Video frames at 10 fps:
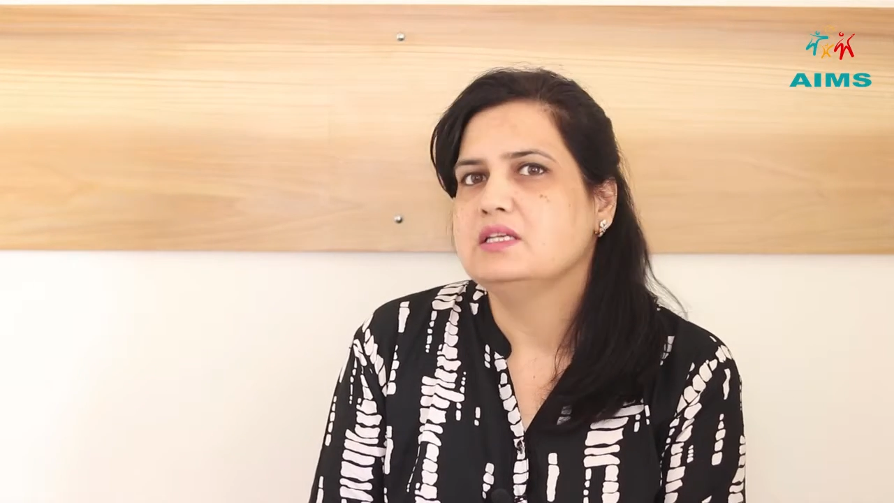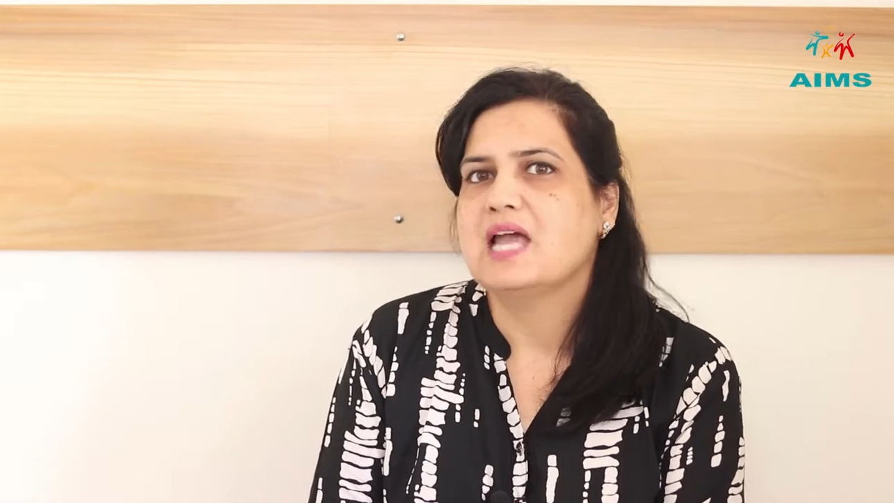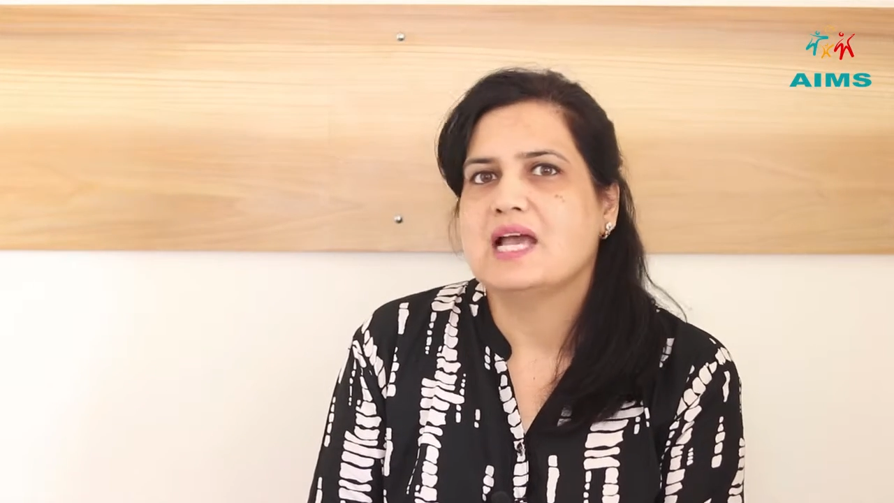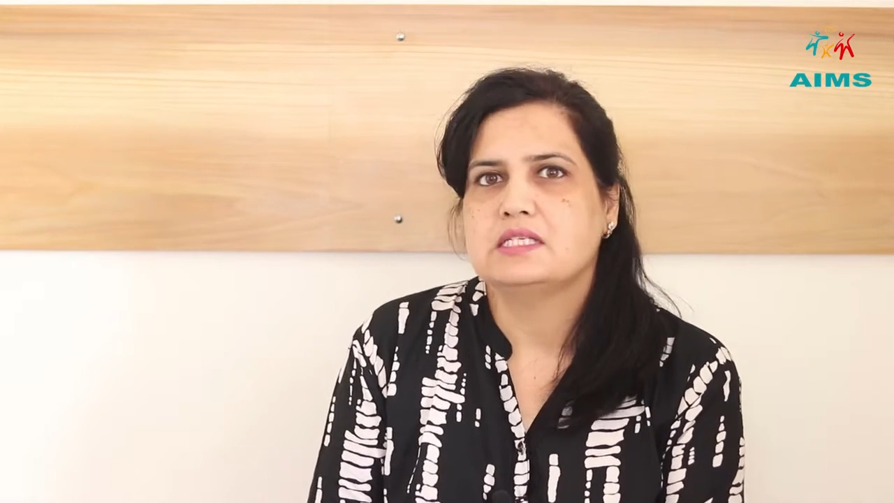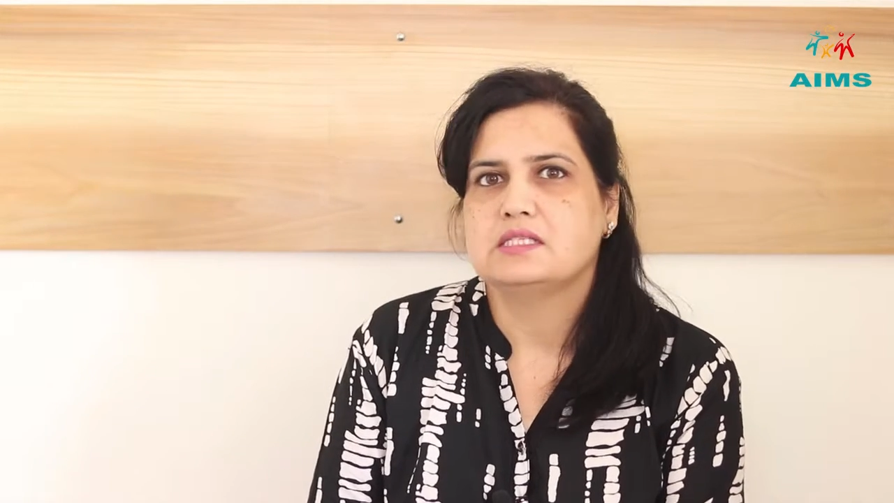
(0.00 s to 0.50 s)

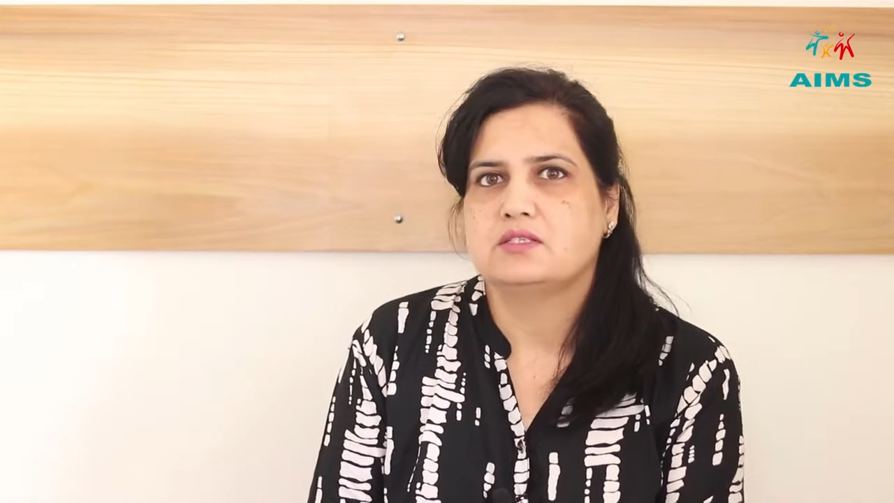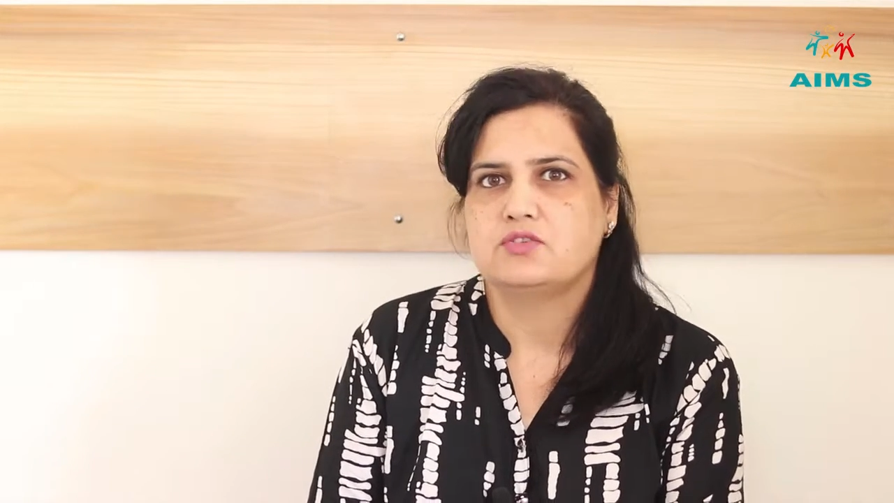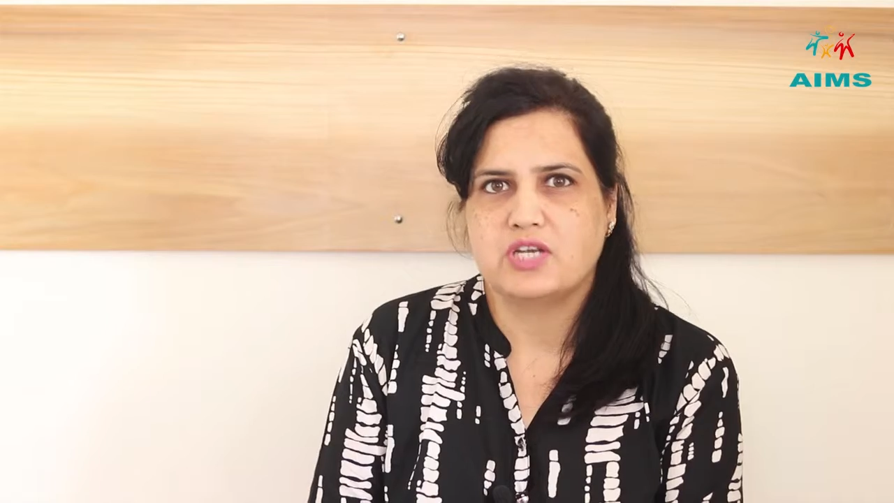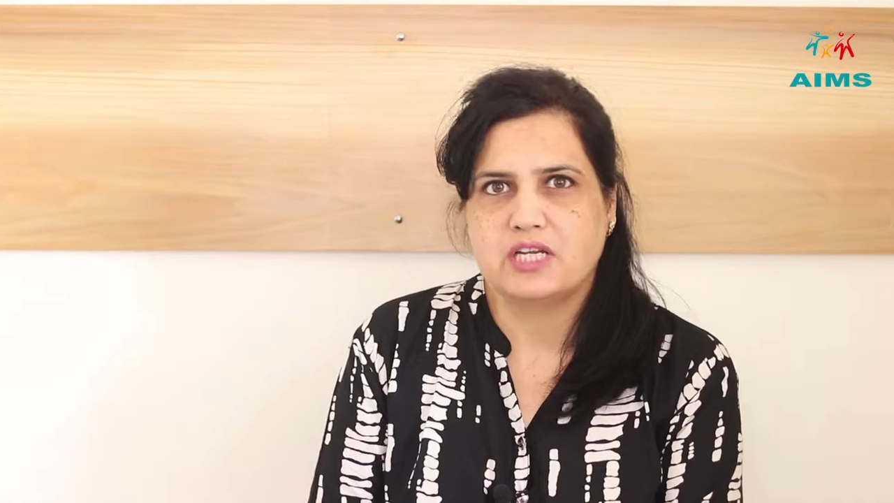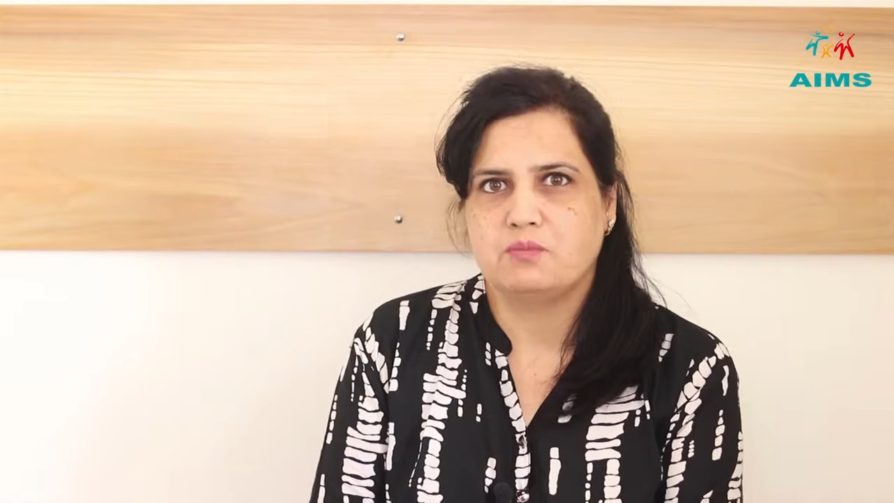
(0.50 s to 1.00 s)

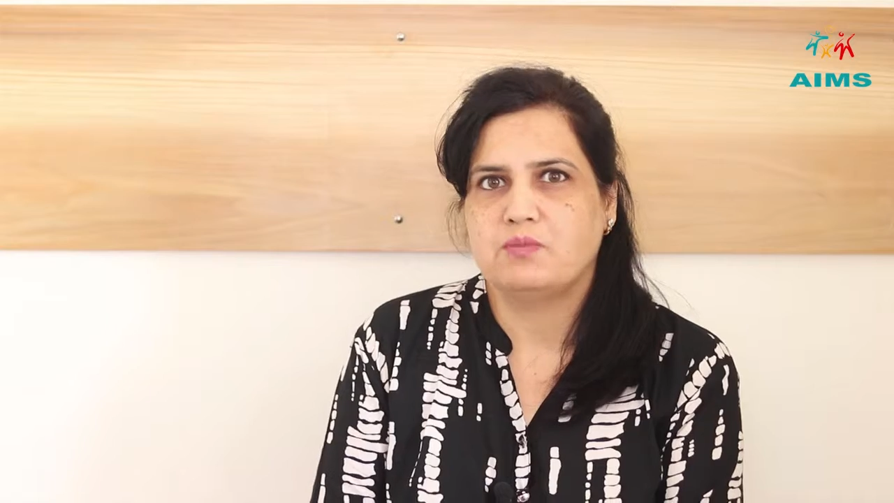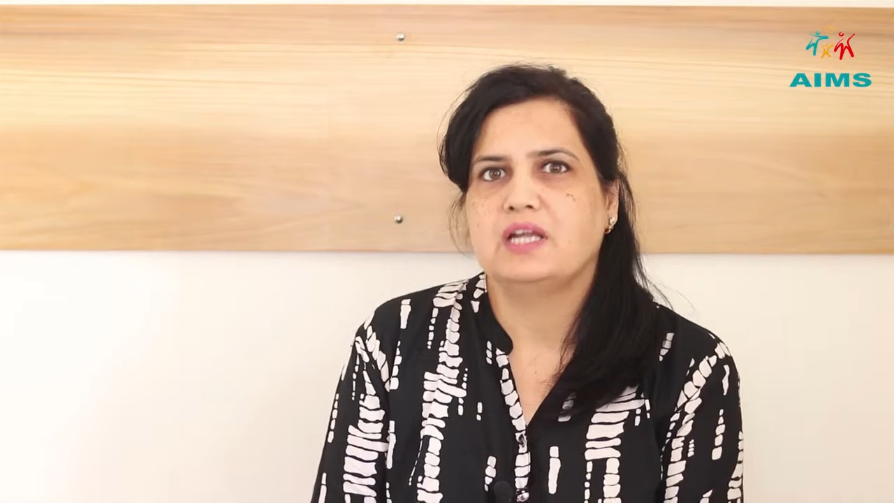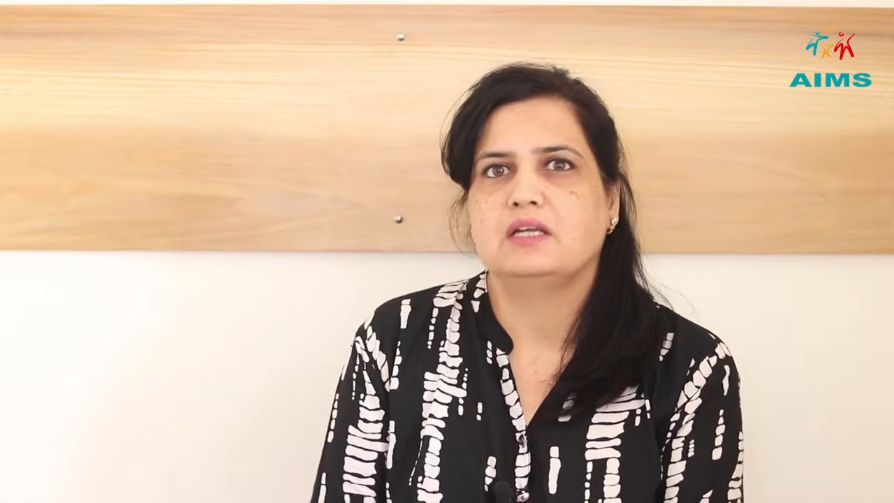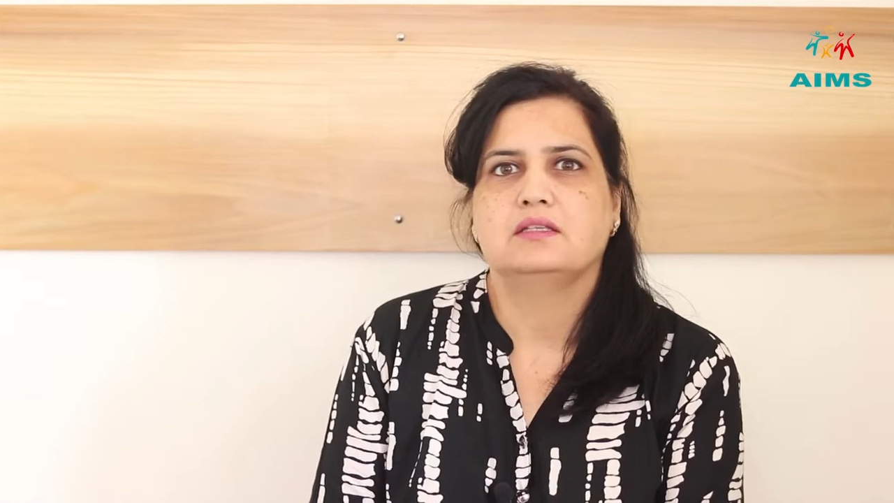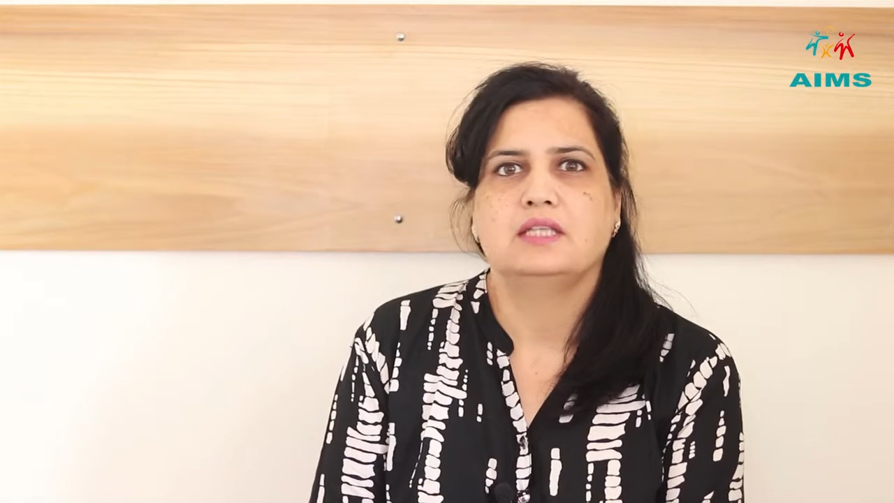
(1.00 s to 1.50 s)
nice
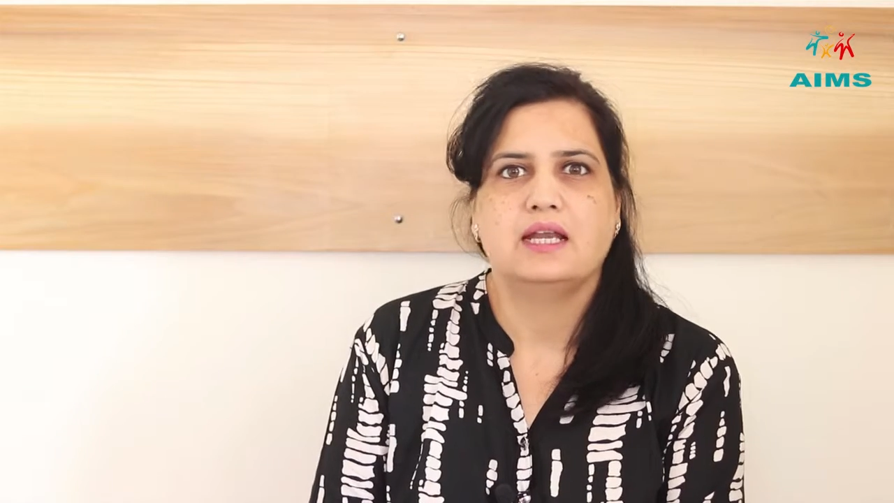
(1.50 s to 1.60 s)
treatment